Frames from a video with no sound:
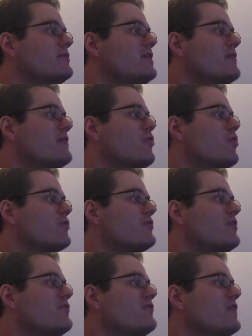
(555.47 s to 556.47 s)
Yeah, of course,
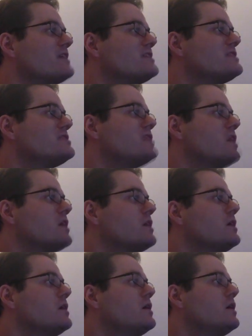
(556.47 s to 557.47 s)
they fucking suck.
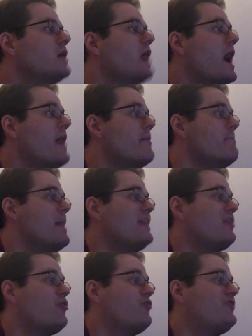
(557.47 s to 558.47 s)
And the
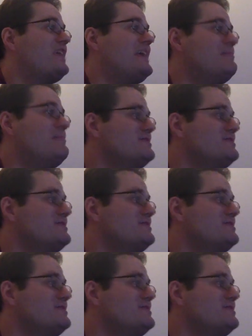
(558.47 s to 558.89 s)
medical team.